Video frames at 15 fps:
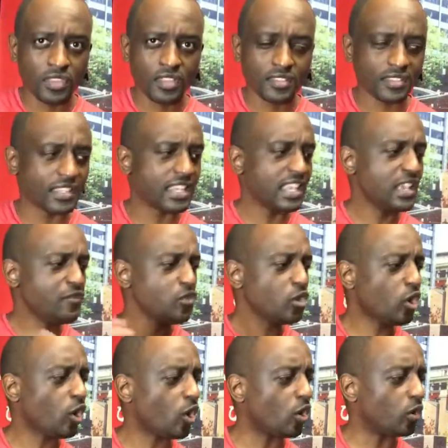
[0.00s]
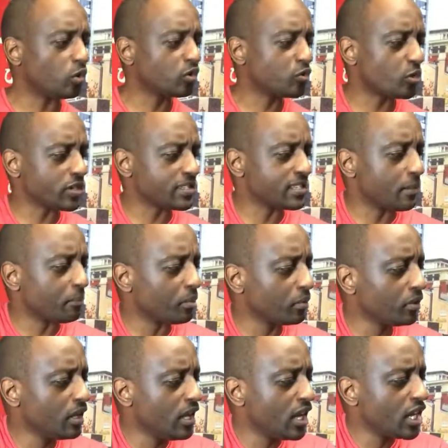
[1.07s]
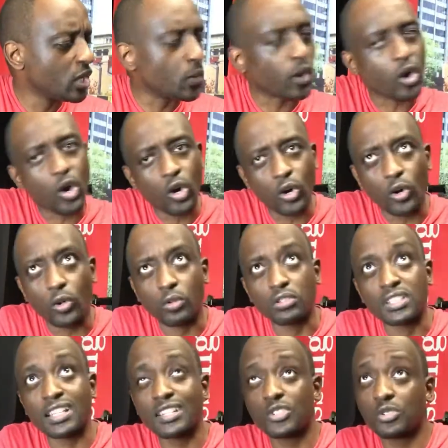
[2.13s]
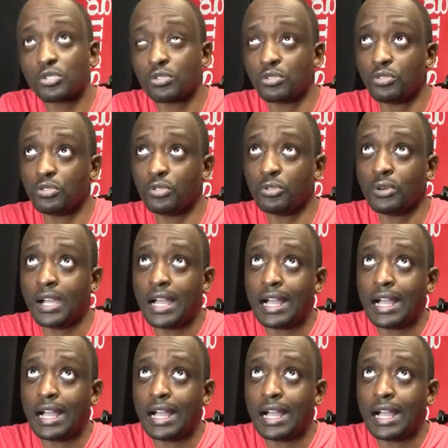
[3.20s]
See, if you're called, for example, you are called to